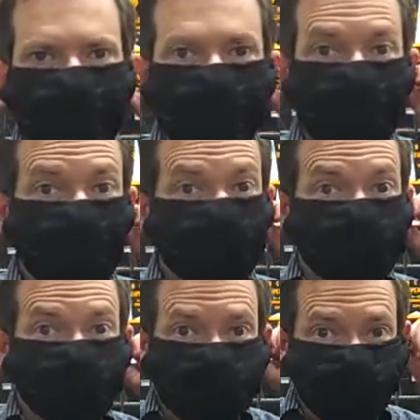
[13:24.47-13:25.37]
Now, as
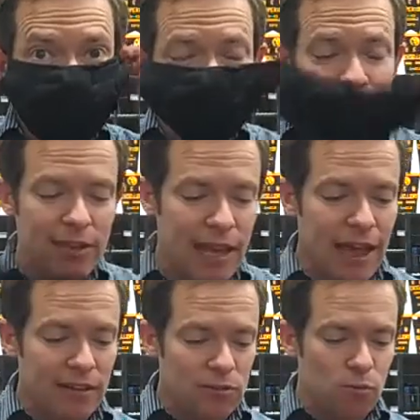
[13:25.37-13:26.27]
soon
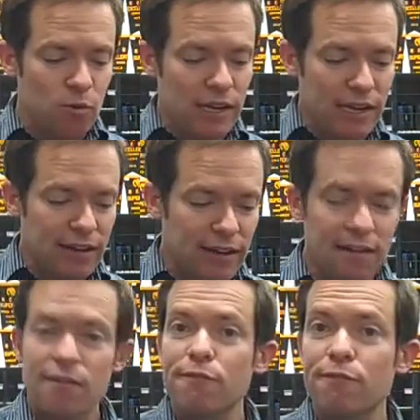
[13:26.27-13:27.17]
as we
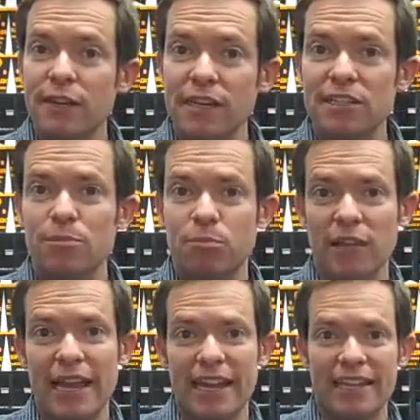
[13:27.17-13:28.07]
finish
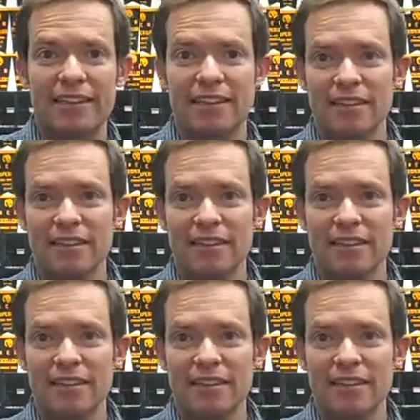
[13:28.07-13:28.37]
playing,